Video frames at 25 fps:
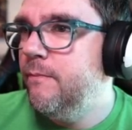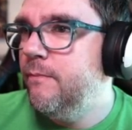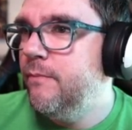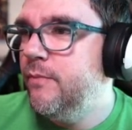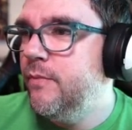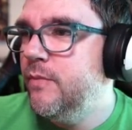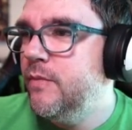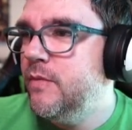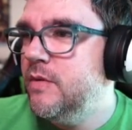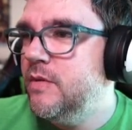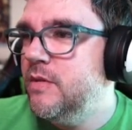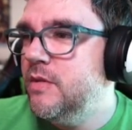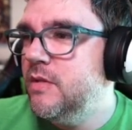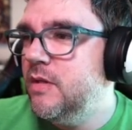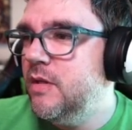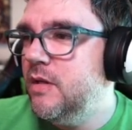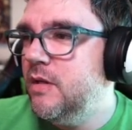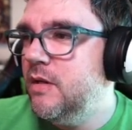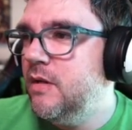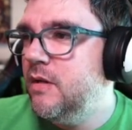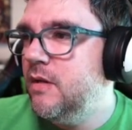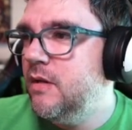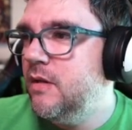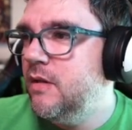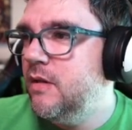Let's see,
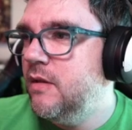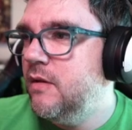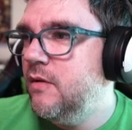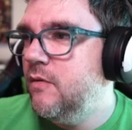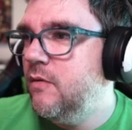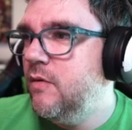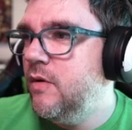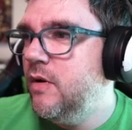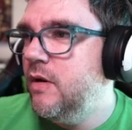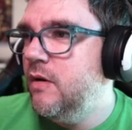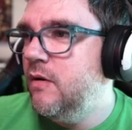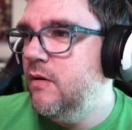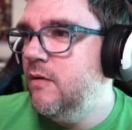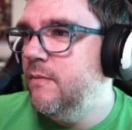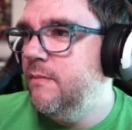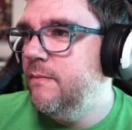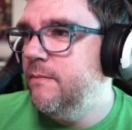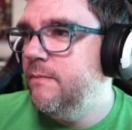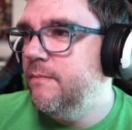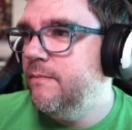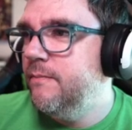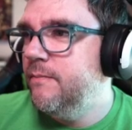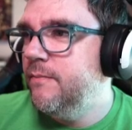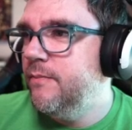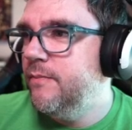anything over here?
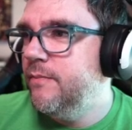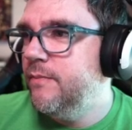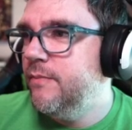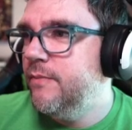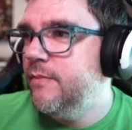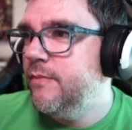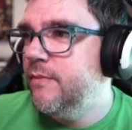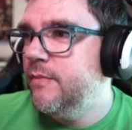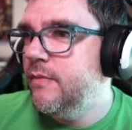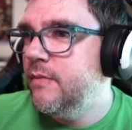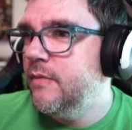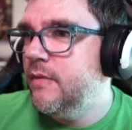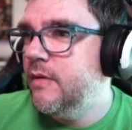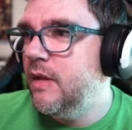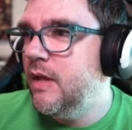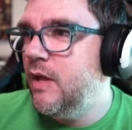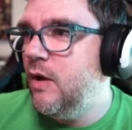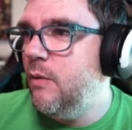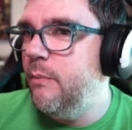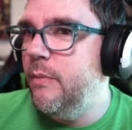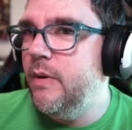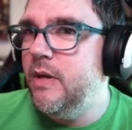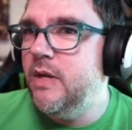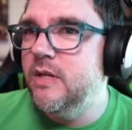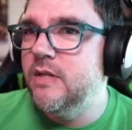How
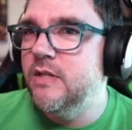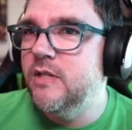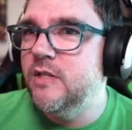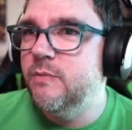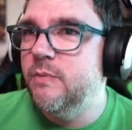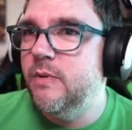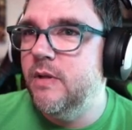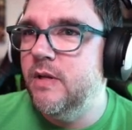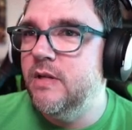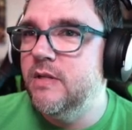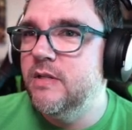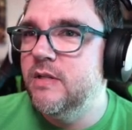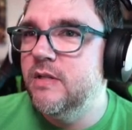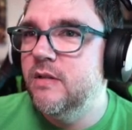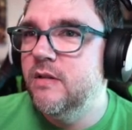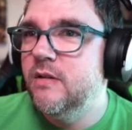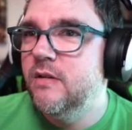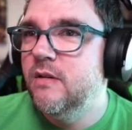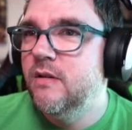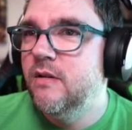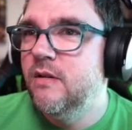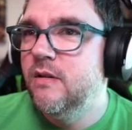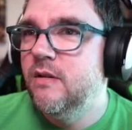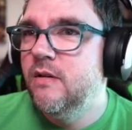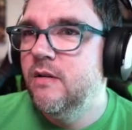big is this place?
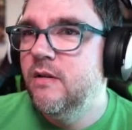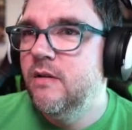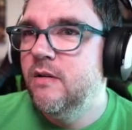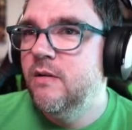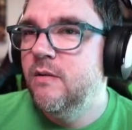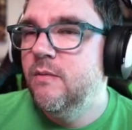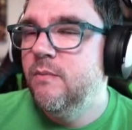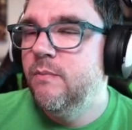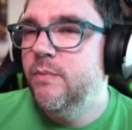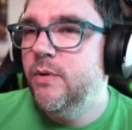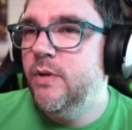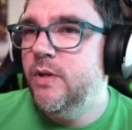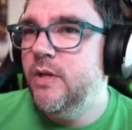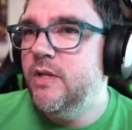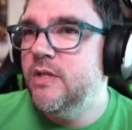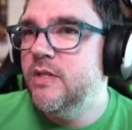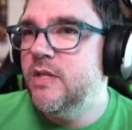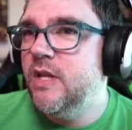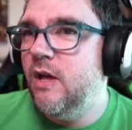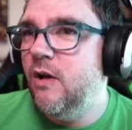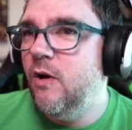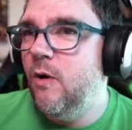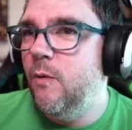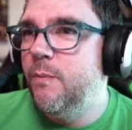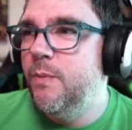Please
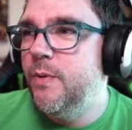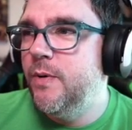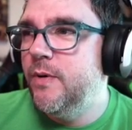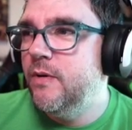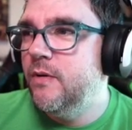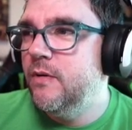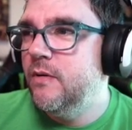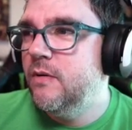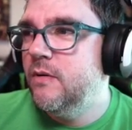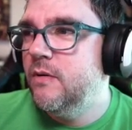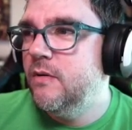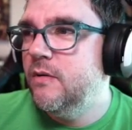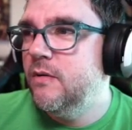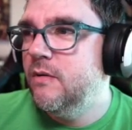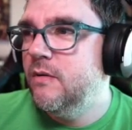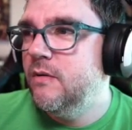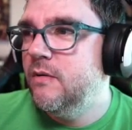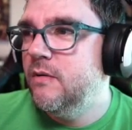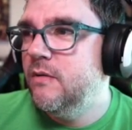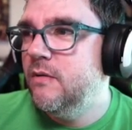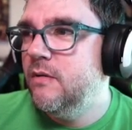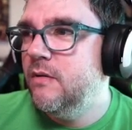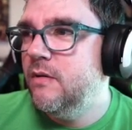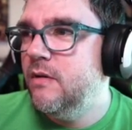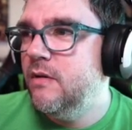help!
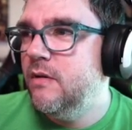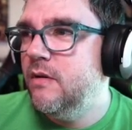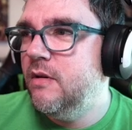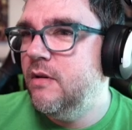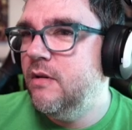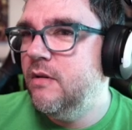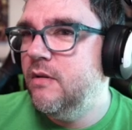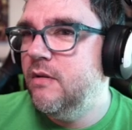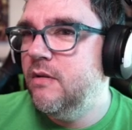Uh...